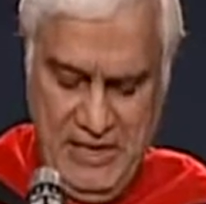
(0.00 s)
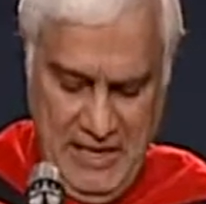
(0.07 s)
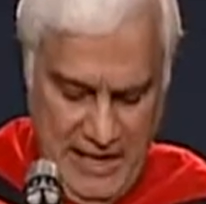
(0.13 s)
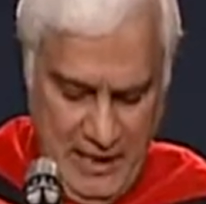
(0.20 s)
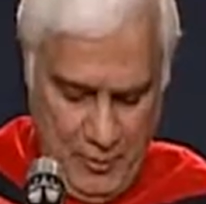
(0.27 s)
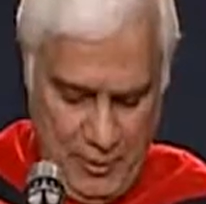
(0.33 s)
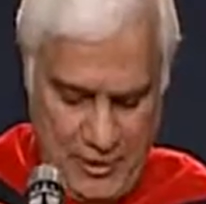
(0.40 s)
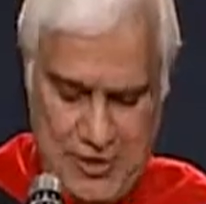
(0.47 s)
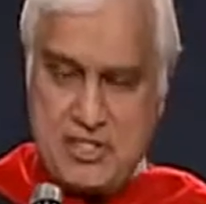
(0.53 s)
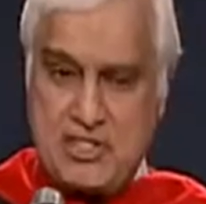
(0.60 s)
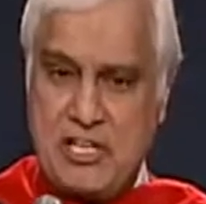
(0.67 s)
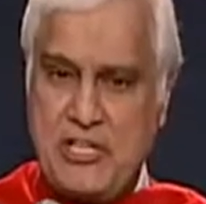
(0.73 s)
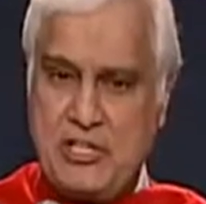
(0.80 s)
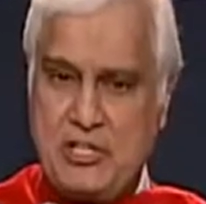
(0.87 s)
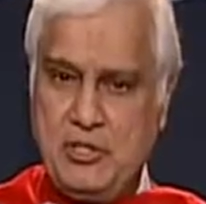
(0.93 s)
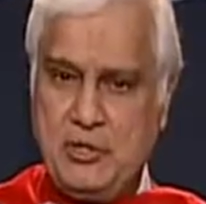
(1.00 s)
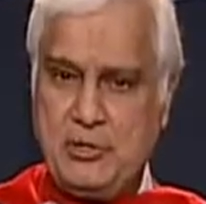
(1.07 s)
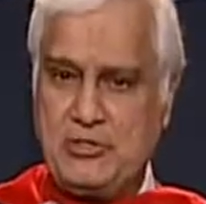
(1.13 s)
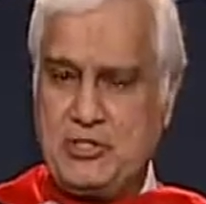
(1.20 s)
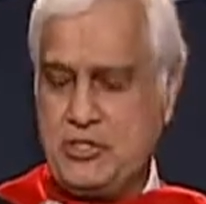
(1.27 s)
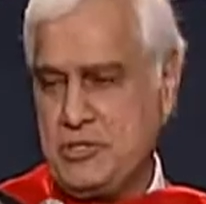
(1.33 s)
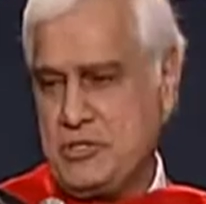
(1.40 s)
I want to take
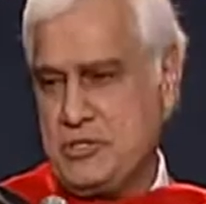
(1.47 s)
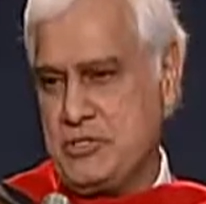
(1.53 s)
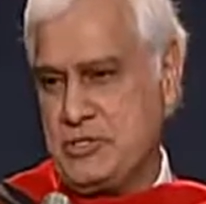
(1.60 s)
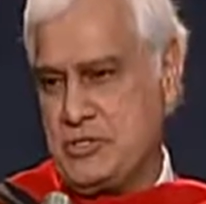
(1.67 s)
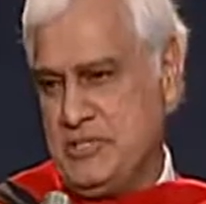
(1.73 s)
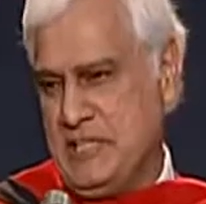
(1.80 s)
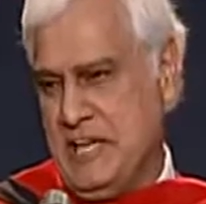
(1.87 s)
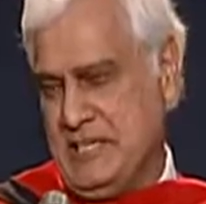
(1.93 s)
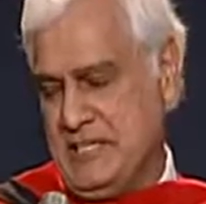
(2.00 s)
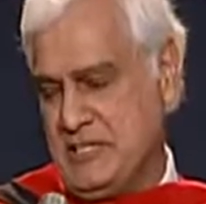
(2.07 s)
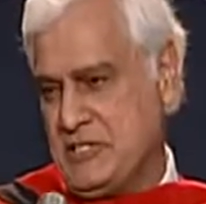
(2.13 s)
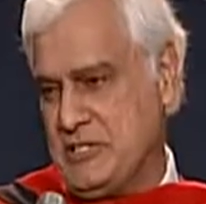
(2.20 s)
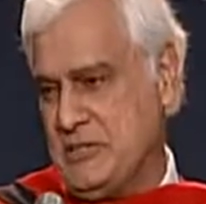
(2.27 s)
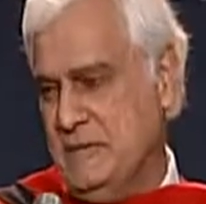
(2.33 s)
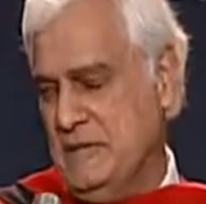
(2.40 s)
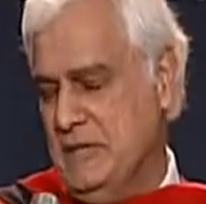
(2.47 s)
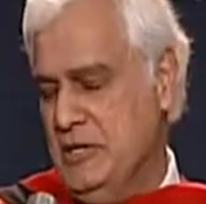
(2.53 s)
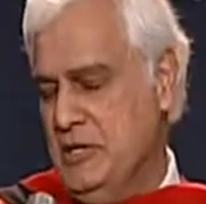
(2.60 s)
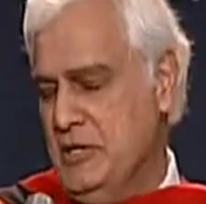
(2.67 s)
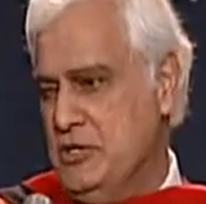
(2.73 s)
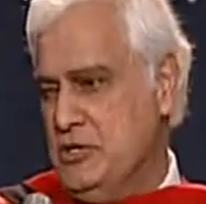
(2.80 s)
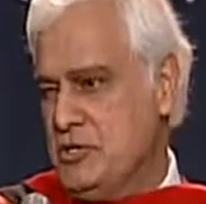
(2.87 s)
you tonight
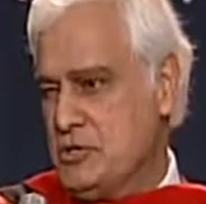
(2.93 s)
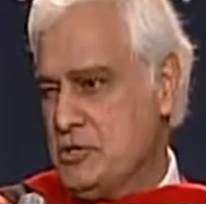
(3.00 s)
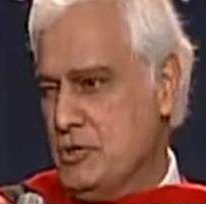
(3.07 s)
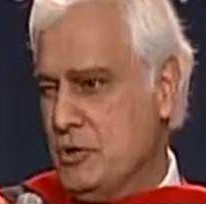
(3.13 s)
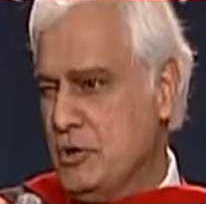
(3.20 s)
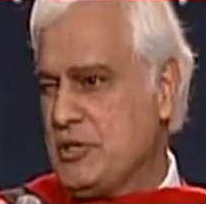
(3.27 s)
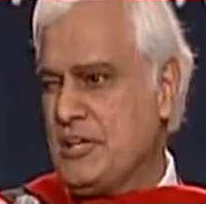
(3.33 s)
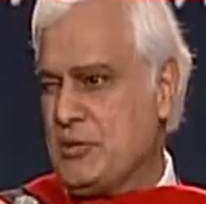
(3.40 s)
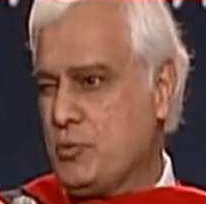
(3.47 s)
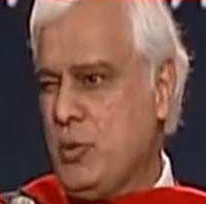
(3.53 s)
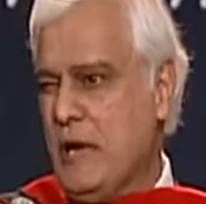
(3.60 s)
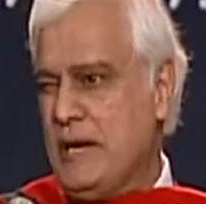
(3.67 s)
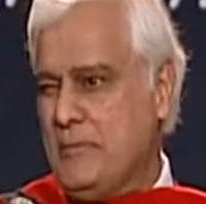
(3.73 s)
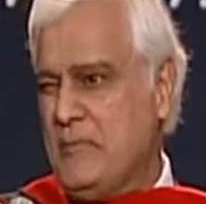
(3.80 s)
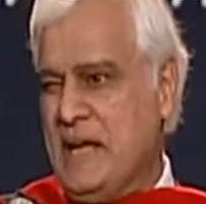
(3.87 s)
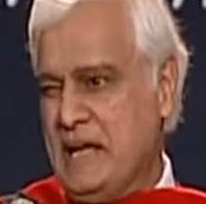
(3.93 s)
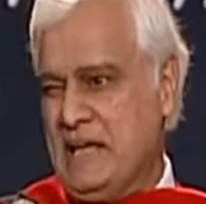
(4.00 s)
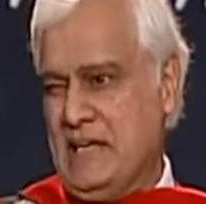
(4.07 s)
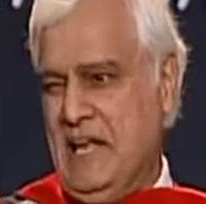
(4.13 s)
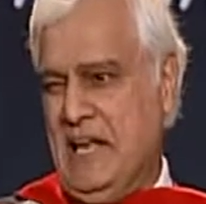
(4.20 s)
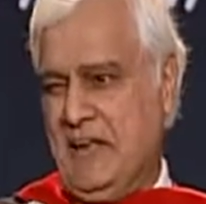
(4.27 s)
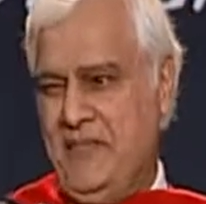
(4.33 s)
to look at one man
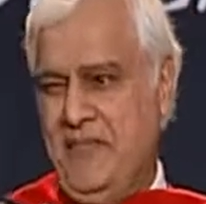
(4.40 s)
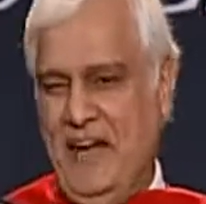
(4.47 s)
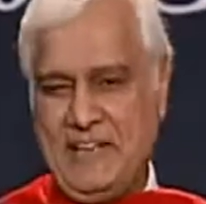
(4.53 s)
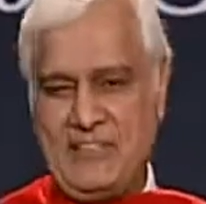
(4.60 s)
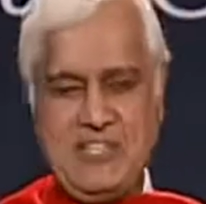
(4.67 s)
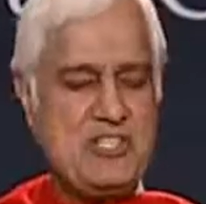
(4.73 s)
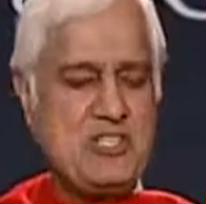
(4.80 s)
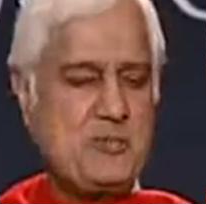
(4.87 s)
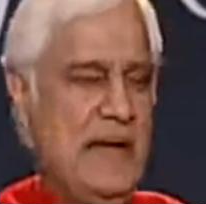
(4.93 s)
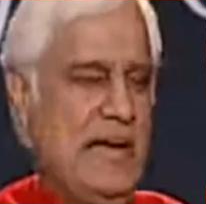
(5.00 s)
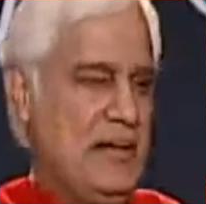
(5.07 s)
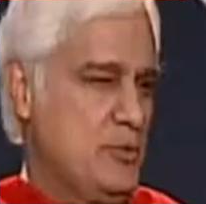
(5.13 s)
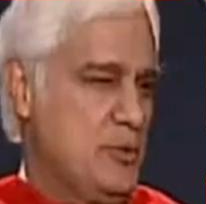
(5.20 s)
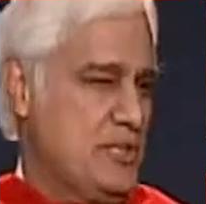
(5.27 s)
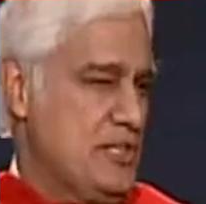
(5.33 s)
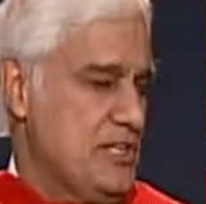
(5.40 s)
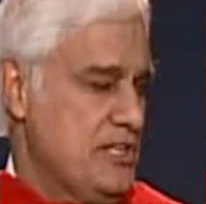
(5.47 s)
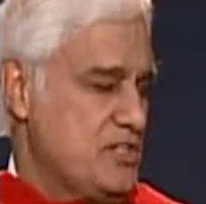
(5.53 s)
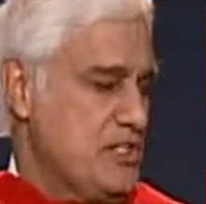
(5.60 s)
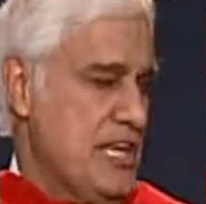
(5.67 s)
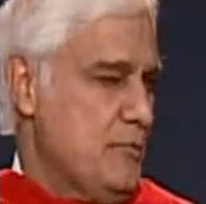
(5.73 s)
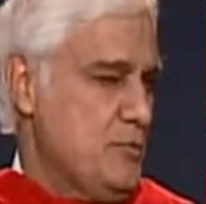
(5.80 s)
like that. His
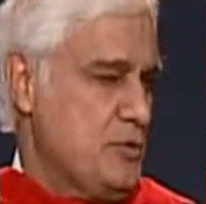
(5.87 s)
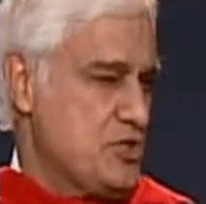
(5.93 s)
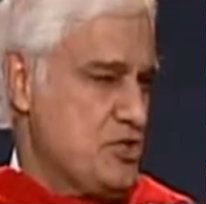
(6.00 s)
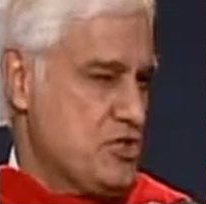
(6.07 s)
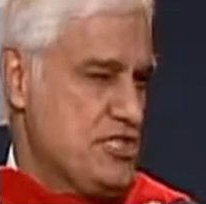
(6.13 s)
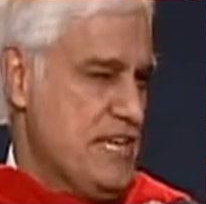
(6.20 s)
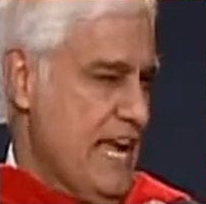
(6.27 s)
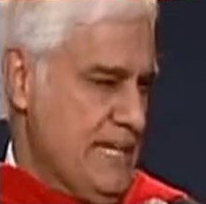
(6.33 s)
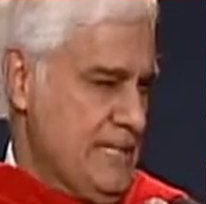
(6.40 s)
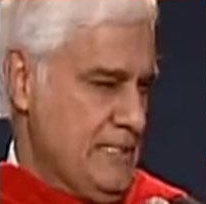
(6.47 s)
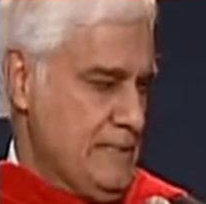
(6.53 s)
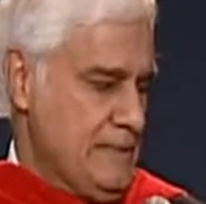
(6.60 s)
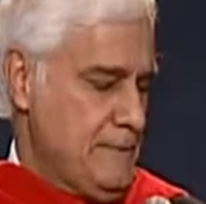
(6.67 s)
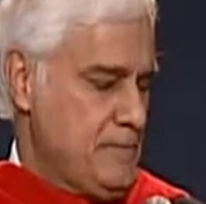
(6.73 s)
name was Daniel,